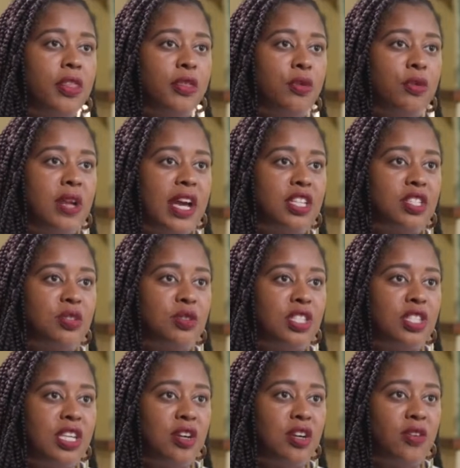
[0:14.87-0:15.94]
through National
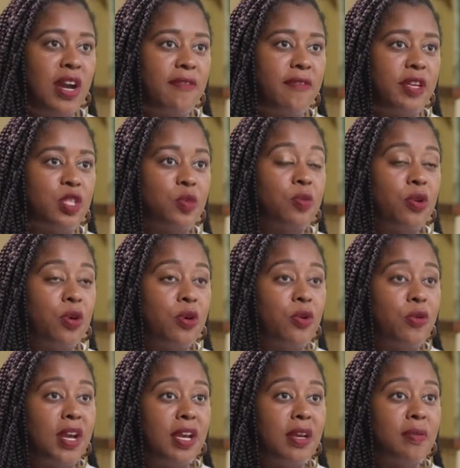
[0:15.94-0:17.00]
Geographic's
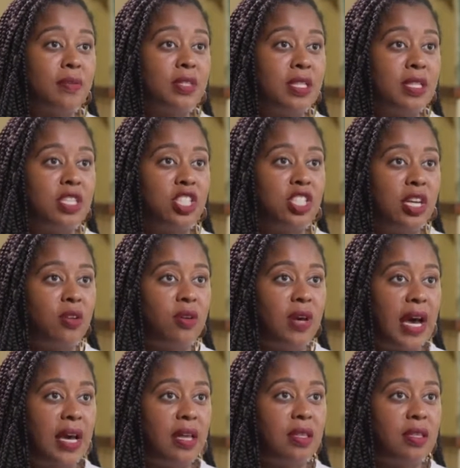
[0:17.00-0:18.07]
program to the Channel
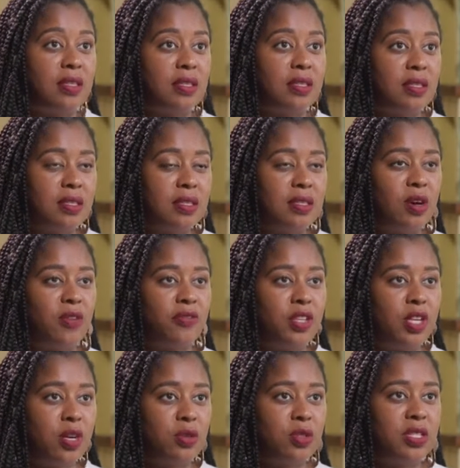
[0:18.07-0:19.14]
Islands off
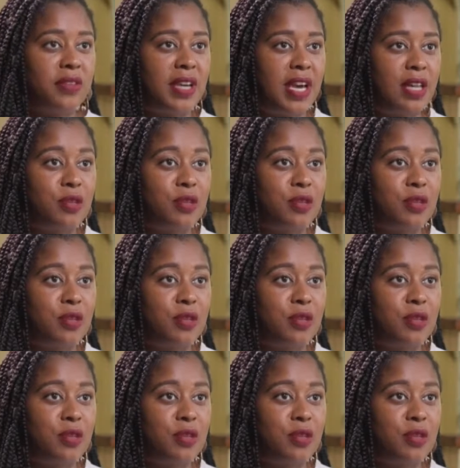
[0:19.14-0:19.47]
the coast of